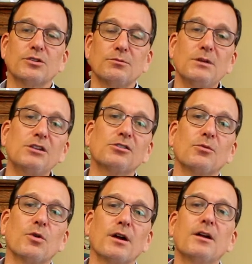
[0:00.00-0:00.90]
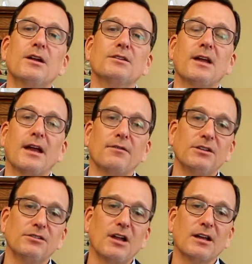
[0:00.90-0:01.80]
or to meet somewhere to have
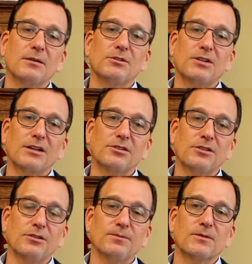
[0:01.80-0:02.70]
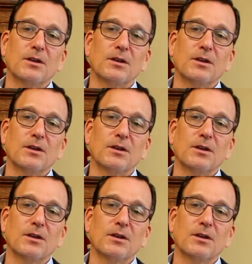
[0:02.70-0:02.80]
these documents executed.